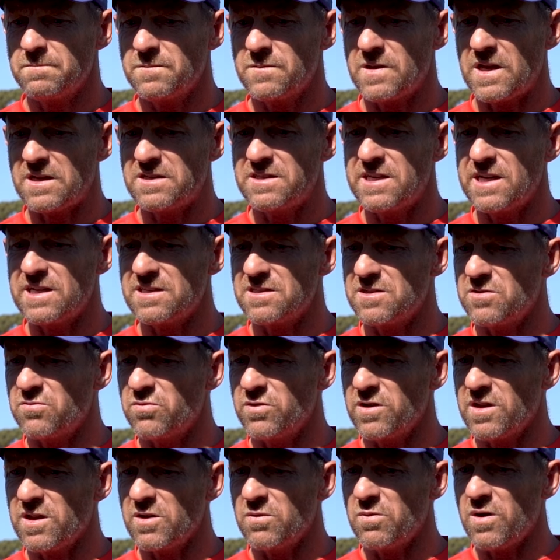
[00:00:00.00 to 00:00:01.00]
they tested
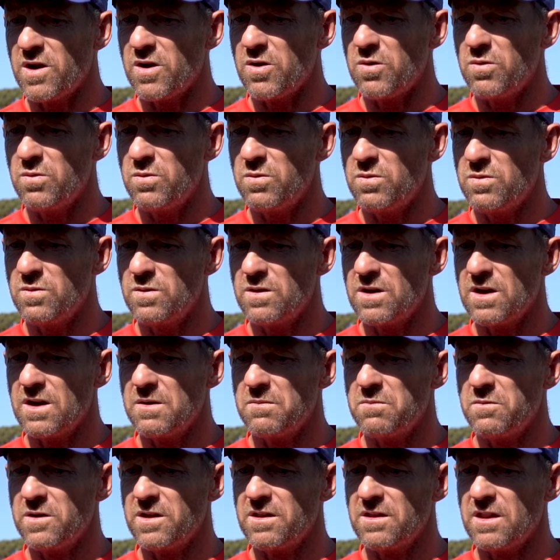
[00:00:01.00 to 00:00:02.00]
really well
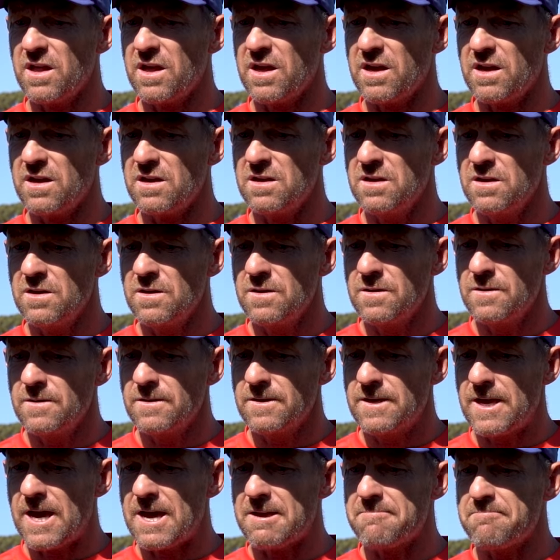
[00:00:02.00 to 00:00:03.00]
um, when they
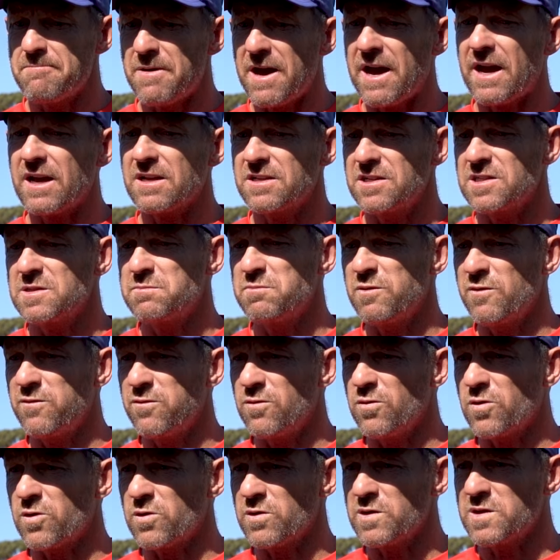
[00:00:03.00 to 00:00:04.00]
came back just
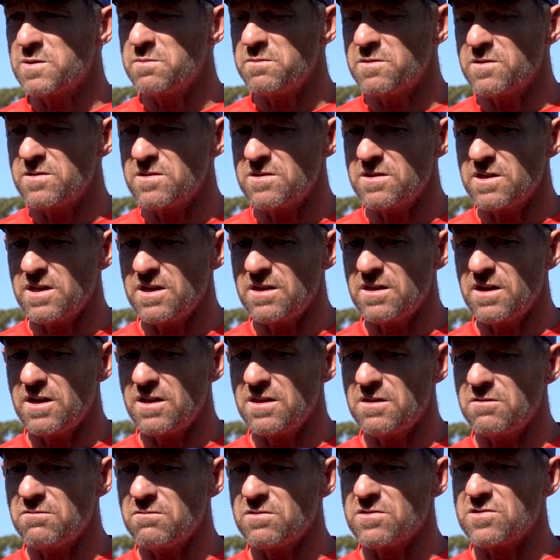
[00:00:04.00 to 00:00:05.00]
before Christmas in,
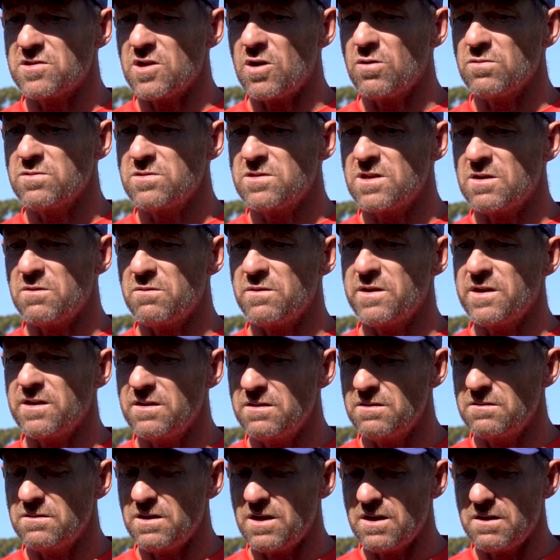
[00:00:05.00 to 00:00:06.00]
in the results that we
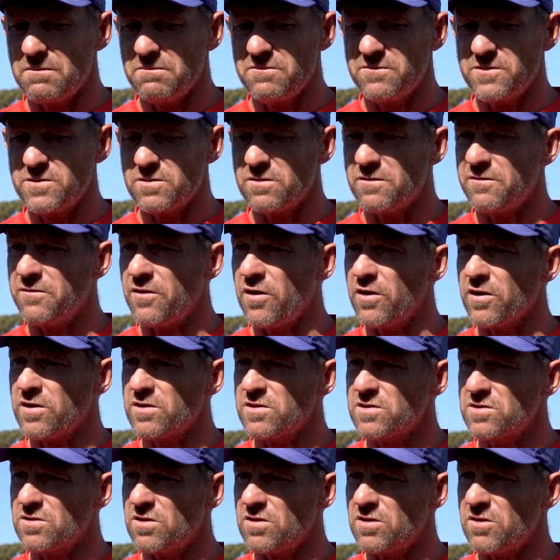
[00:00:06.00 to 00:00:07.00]
um, sort of
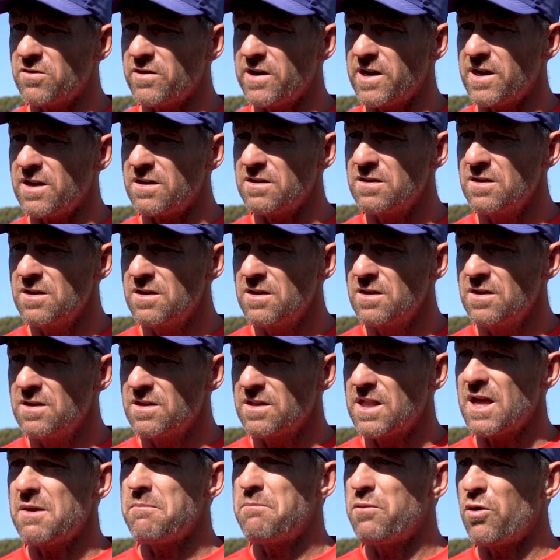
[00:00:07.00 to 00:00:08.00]
focused on around
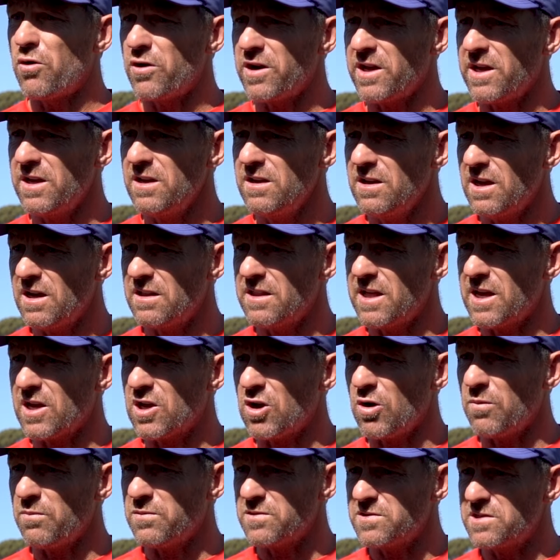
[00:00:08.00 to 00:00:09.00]
their body and their
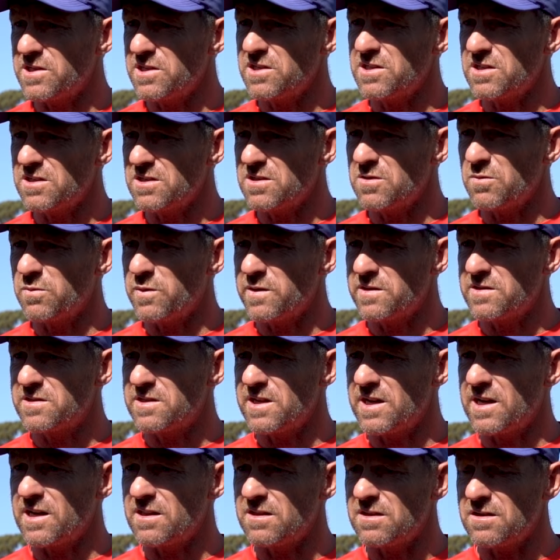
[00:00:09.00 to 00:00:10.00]
composition to
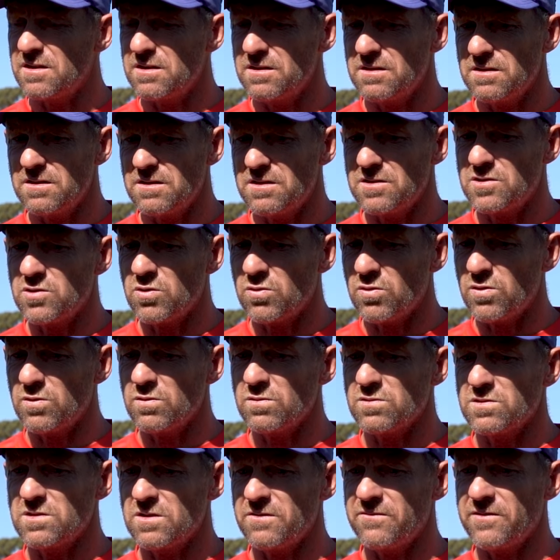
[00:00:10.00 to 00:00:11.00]
withstand the, the
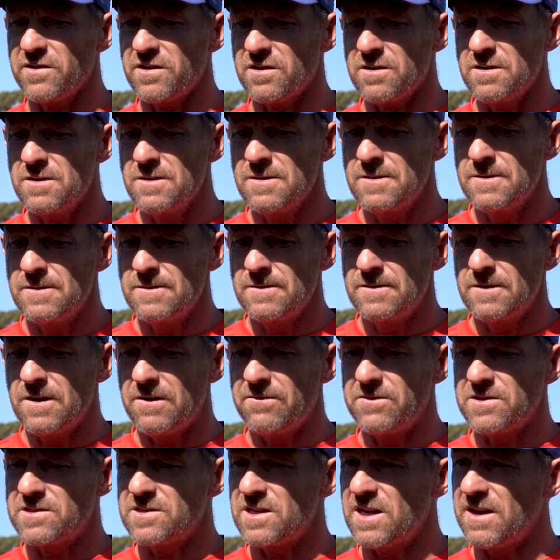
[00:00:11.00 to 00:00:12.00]
toils of a,
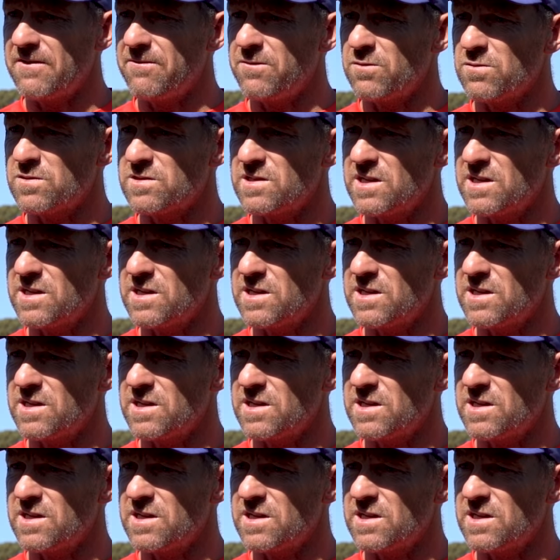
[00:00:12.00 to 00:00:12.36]
of a SANFL